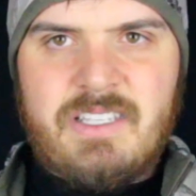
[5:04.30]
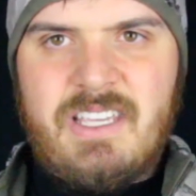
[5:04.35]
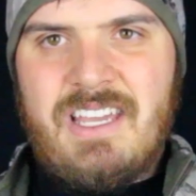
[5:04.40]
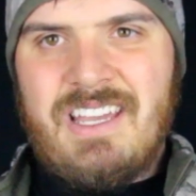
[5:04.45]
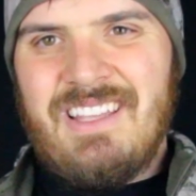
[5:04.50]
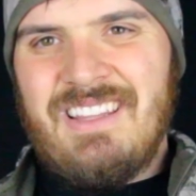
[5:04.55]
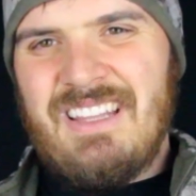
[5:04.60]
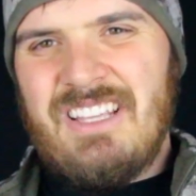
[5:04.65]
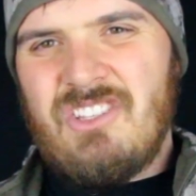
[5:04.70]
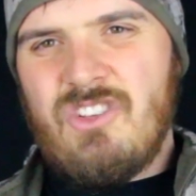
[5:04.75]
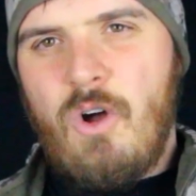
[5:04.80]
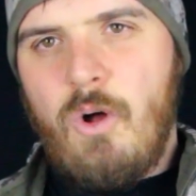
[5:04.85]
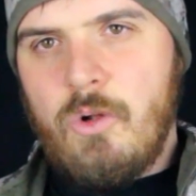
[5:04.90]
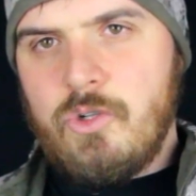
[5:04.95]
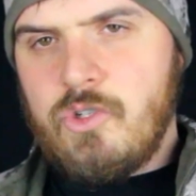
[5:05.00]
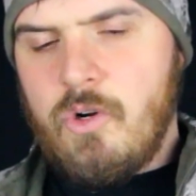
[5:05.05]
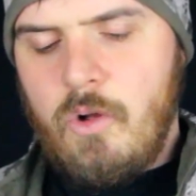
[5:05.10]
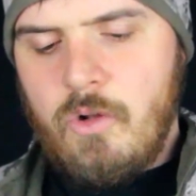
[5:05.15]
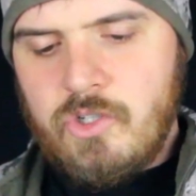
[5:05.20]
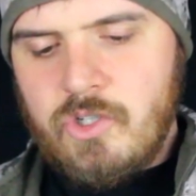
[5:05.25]
skin, that's
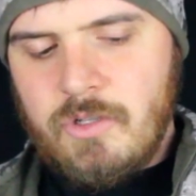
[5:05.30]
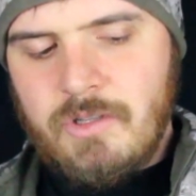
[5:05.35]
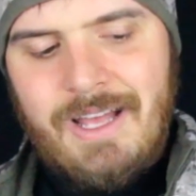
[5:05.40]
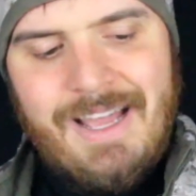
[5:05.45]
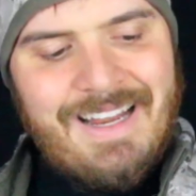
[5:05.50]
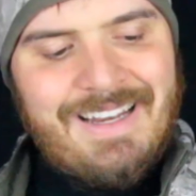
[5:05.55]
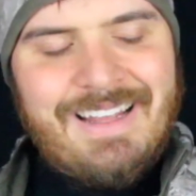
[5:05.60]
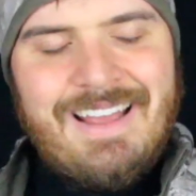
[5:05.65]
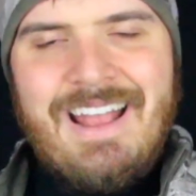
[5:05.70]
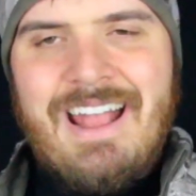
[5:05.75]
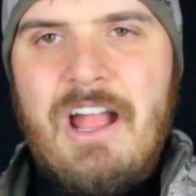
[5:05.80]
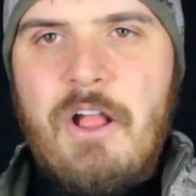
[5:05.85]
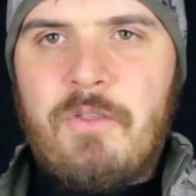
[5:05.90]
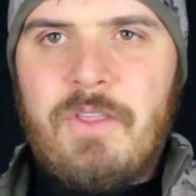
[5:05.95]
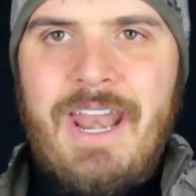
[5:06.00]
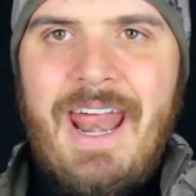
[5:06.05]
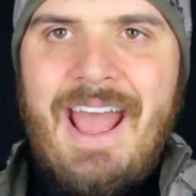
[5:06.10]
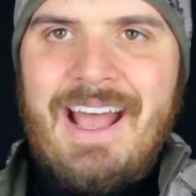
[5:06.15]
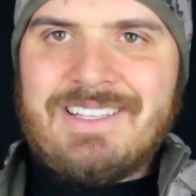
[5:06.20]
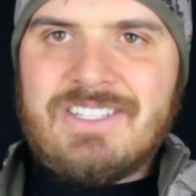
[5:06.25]
ultra light,
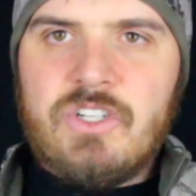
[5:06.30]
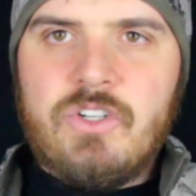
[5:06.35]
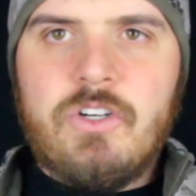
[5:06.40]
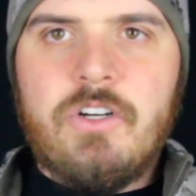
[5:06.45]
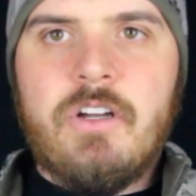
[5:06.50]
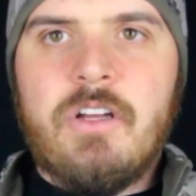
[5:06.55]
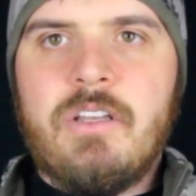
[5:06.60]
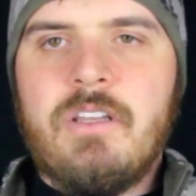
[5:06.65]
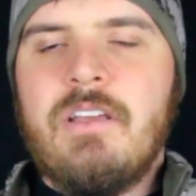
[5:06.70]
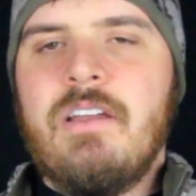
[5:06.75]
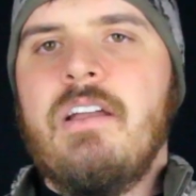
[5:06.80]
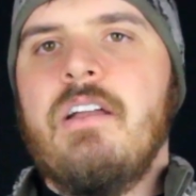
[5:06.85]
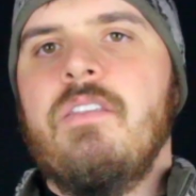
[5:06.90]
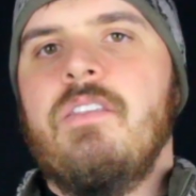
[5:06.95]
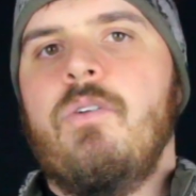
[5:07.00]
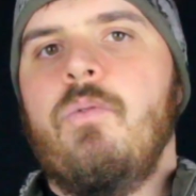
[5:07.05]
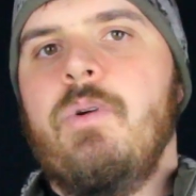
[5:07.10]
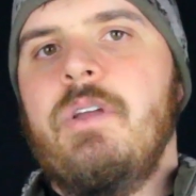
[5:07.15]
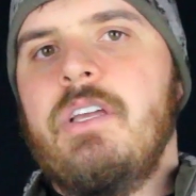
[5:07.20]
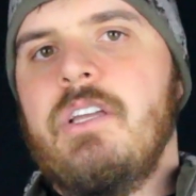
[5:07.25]
that has a hood
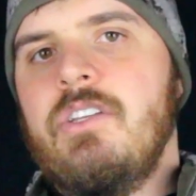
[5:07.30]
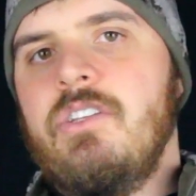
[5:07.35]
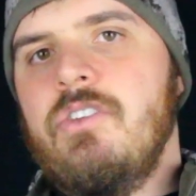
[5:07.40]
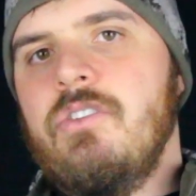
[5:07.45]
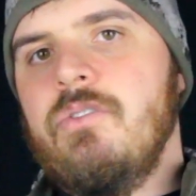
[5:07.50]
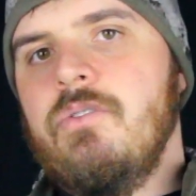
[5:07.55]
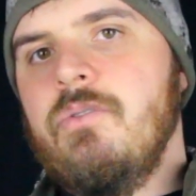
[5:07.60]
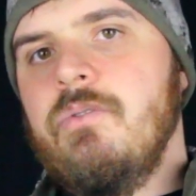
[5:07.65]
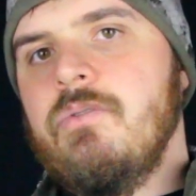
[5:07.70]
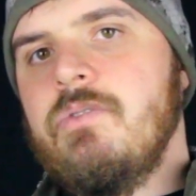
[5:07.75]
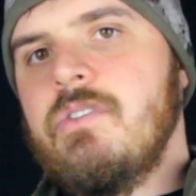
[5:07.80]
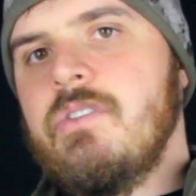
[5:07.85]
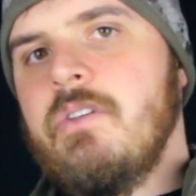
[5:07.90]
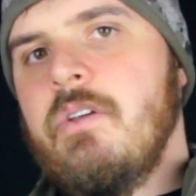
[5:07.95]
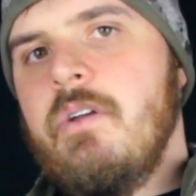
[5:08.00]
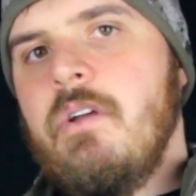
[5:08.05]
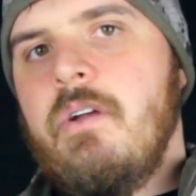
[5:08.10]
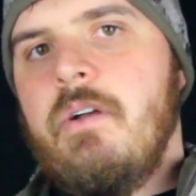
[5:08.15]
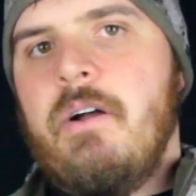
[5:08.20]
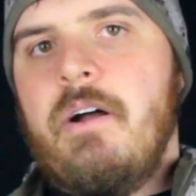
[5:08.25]
that we could use
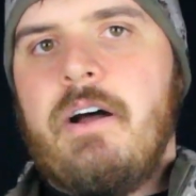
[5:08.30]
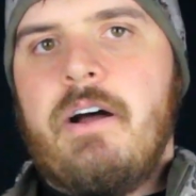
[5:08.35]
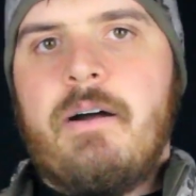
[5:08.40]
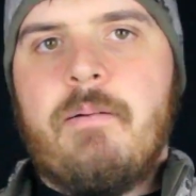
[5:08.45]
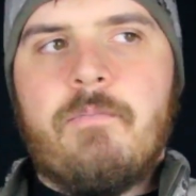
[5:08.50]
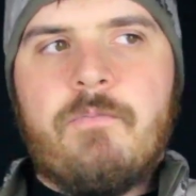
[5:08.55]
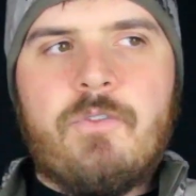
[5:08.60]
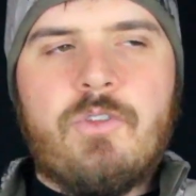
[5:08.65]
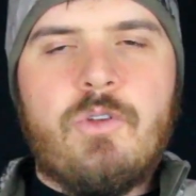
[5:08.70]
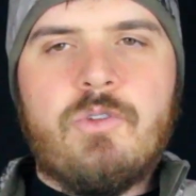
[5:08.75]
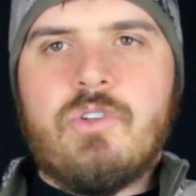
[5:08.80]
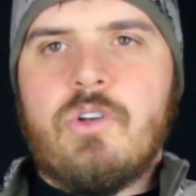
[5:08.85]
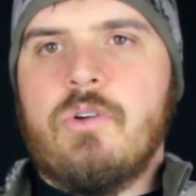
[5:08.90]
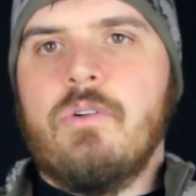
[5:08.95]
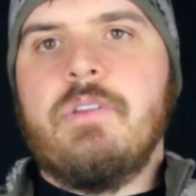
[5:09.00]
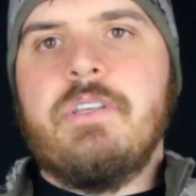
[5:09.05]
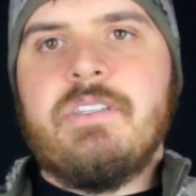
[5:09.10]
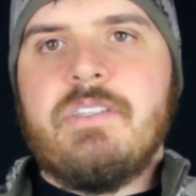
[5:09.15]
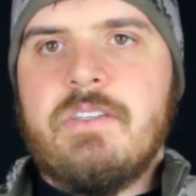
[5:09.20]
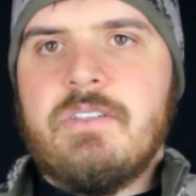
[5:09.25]
for those
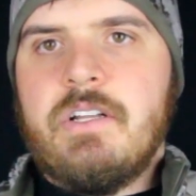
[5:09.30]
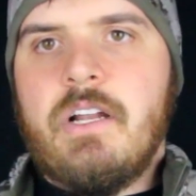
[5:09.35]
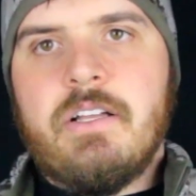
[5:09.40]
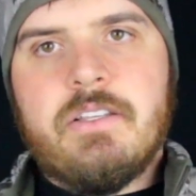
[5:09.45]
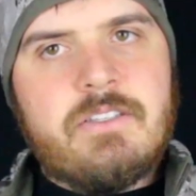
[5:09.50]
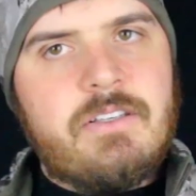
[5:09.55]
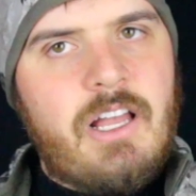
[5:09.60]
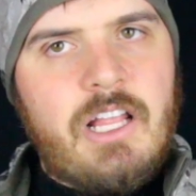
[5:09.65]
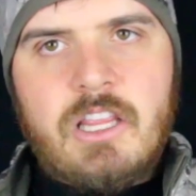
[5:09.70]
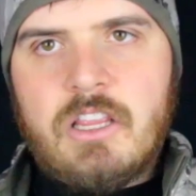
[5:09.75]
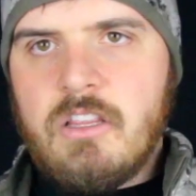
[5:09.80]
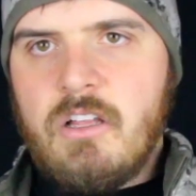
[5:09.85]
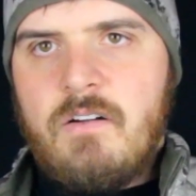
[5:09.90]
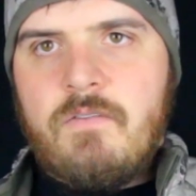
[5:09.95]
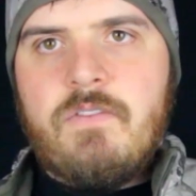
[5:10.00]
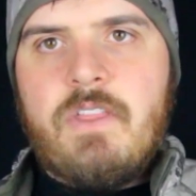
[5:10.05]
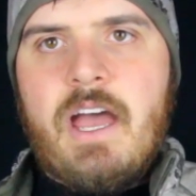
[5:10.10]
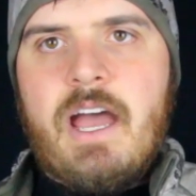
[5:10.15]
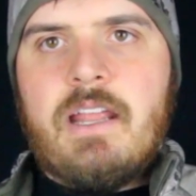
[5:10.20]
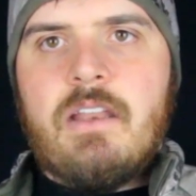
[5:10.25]
early season hunts. I'd
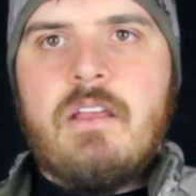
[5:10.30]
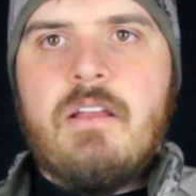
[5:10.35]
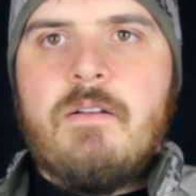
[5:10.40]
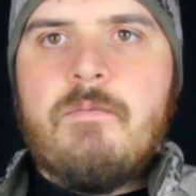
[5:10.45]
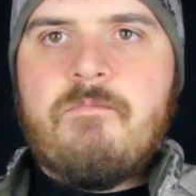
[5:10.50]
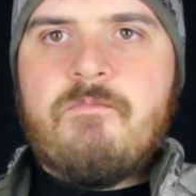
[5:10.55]
love that.